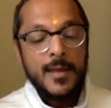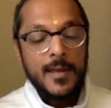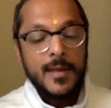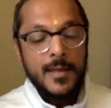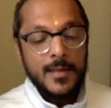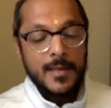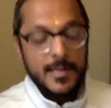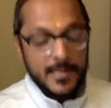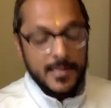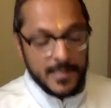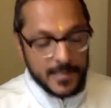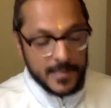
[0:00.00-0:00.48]

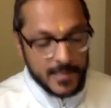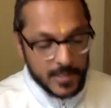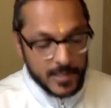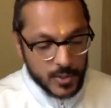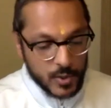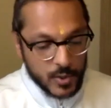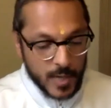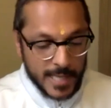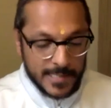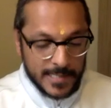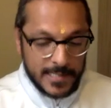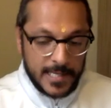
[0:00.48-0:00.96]
This is the
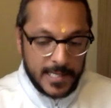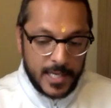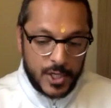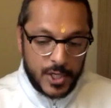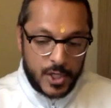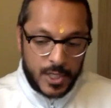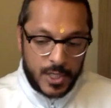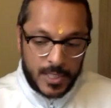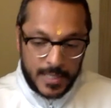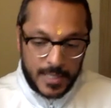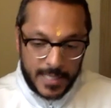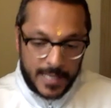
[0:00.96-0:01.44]

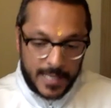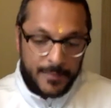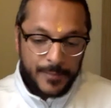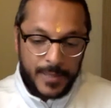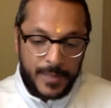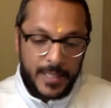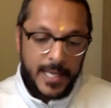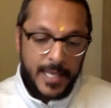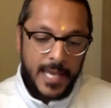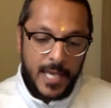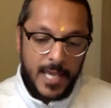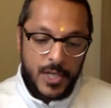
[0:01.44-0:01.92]
translation. The
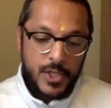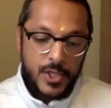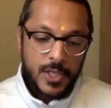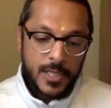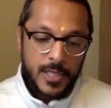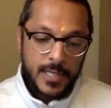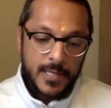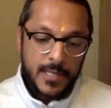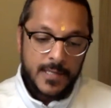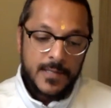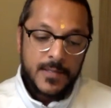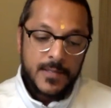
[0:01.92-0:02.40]
implication
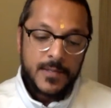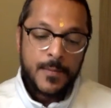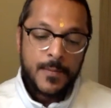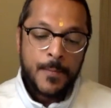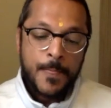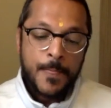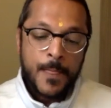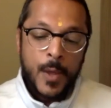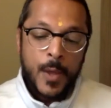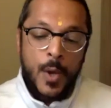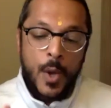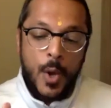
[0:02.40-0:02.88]
is
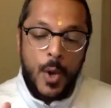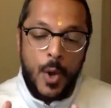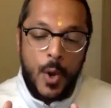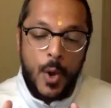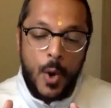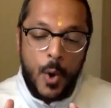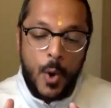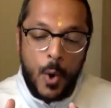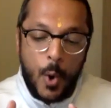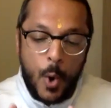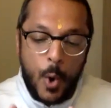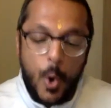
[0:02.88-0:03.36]

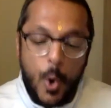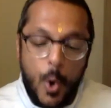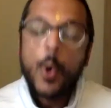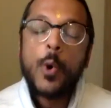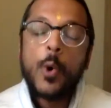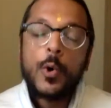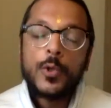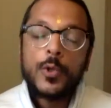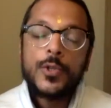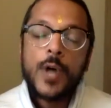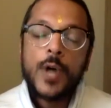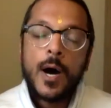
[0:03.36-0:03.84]

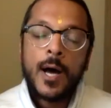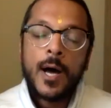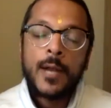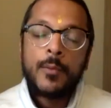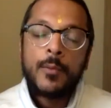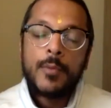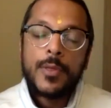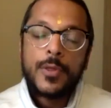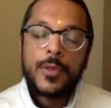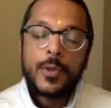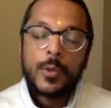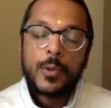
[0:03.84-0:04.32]
hold on
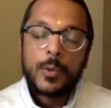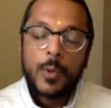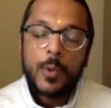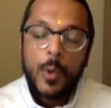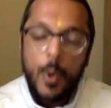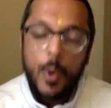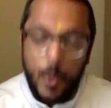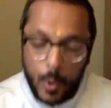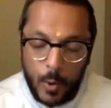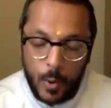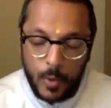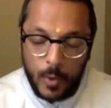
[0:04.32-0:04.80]
with your
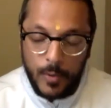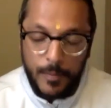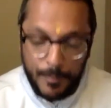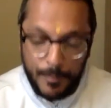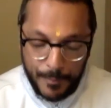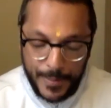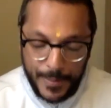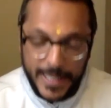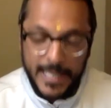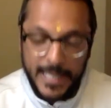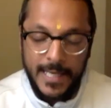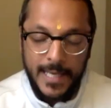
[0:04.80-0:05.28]
whole
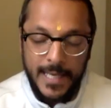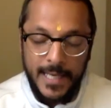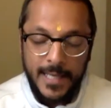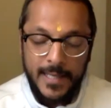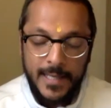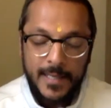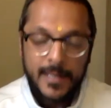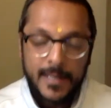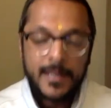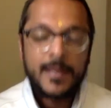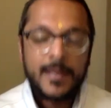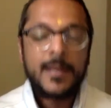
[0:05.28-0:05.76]
being
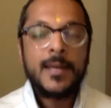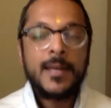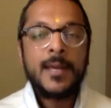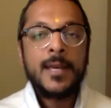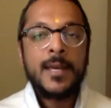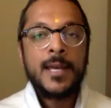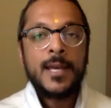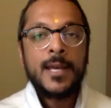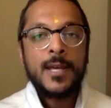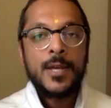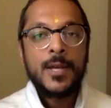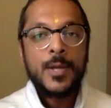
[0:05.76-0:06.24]

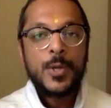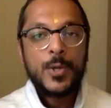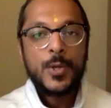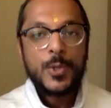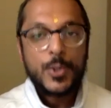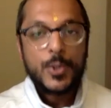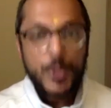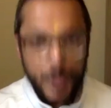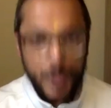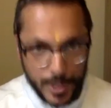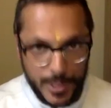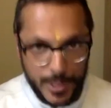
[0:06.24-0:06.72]

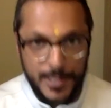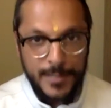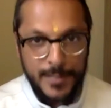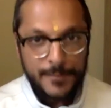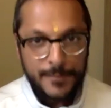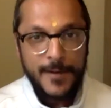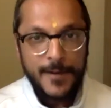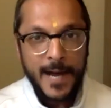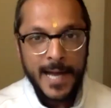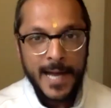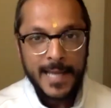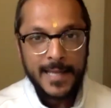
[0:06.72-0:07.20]
to the
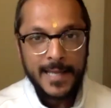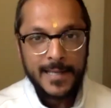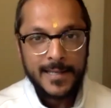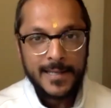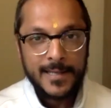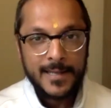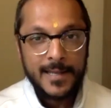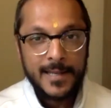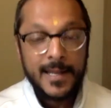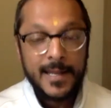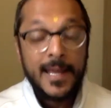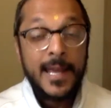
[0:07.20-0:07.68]
divine.
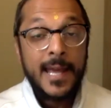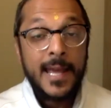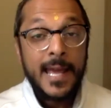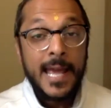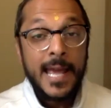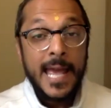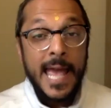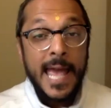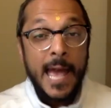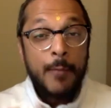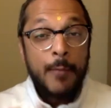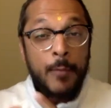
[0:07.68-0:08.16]

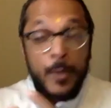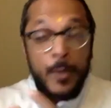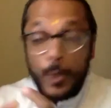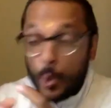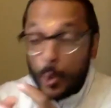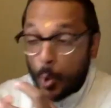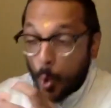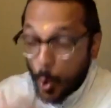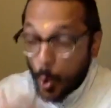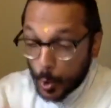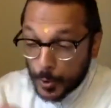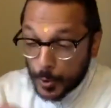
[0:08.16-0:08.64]
And when you're
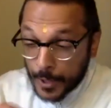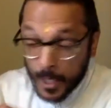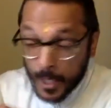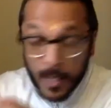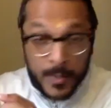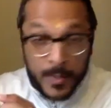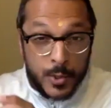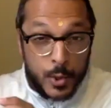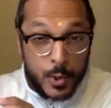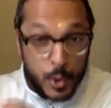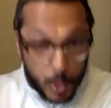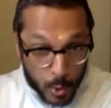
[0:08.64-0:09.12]
holding
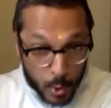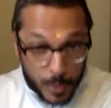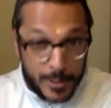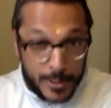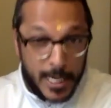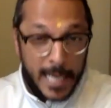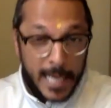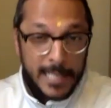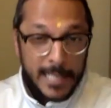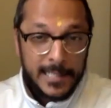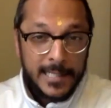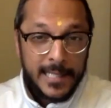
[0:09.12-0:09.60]
on so
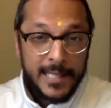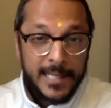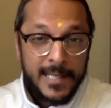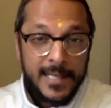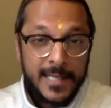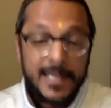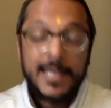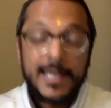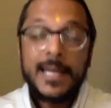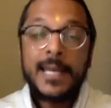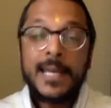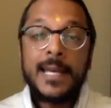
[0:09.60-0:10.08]
tightly,
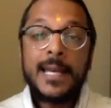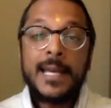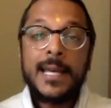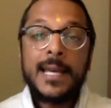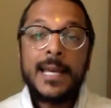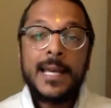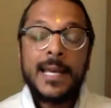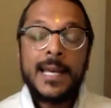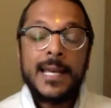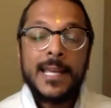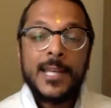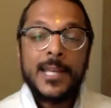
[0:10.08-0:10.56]

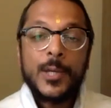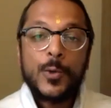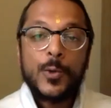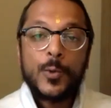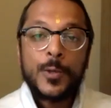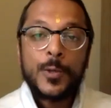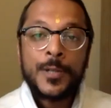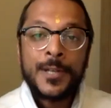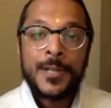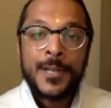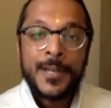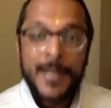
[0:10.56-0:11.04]
you
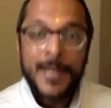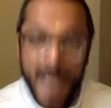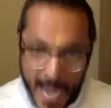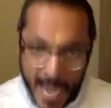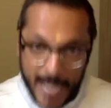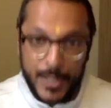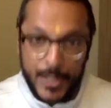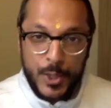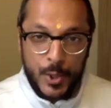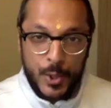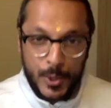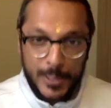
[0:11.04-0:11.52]
will
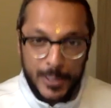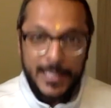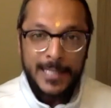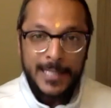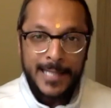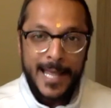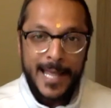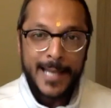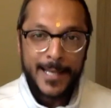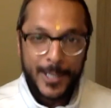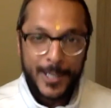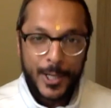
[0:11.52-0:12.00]
naturally
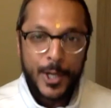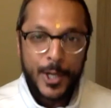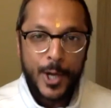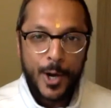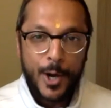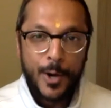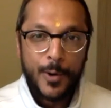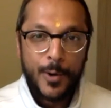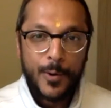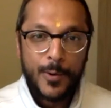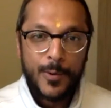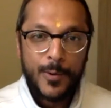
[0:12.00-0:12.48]
let
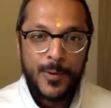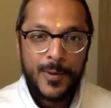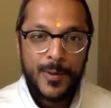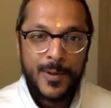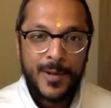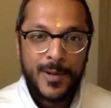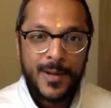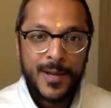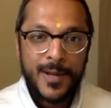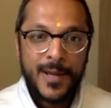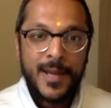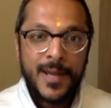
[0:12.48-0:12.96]
go
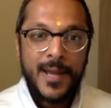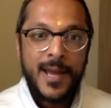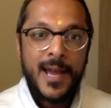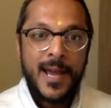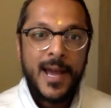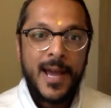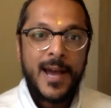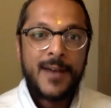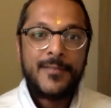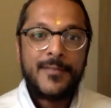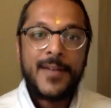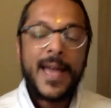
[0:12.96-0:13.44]

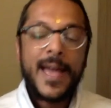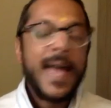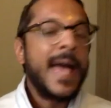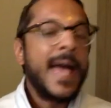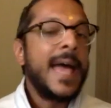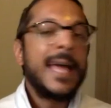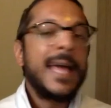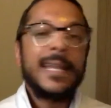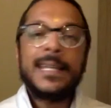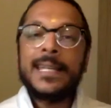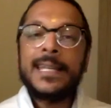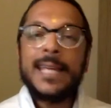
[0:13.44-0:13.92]
of
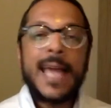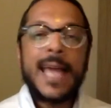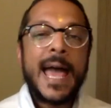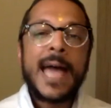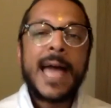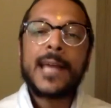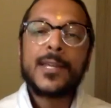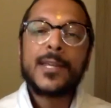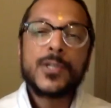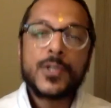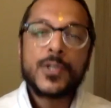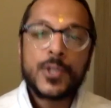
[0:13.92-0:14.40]
any
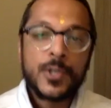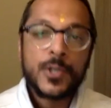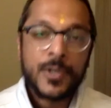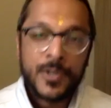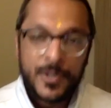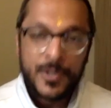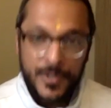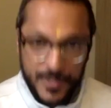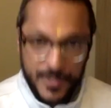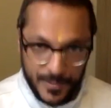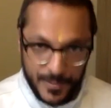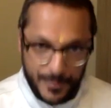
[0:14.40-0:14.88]

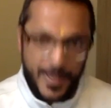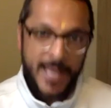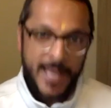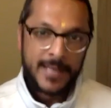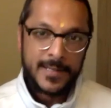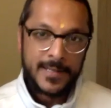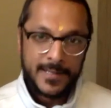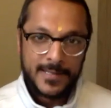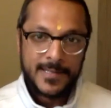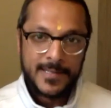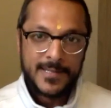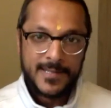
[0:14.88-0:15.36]
external
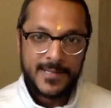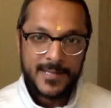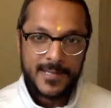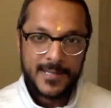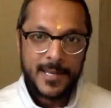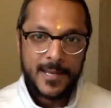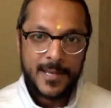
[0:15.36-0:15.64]
dependency.